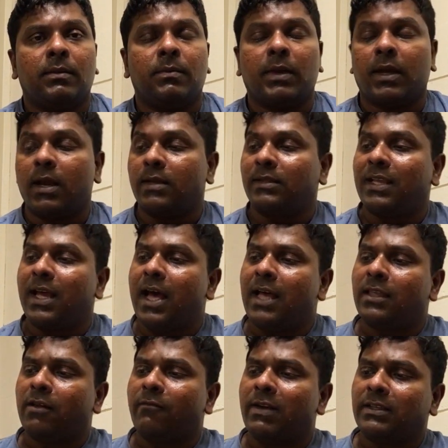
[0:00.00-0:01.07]
because the,
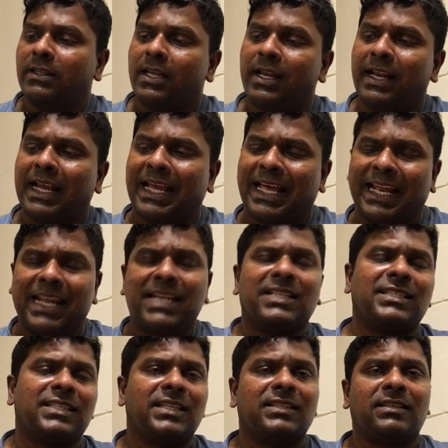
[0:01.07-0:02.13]
otherwise the
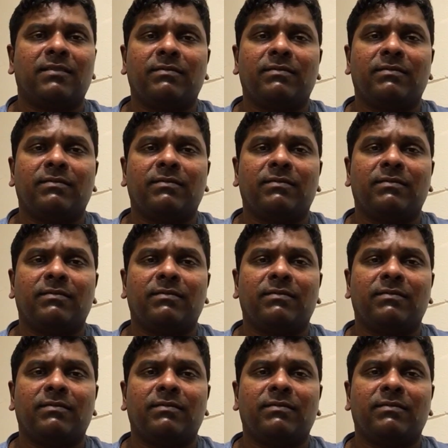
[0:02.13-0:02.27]
recurrences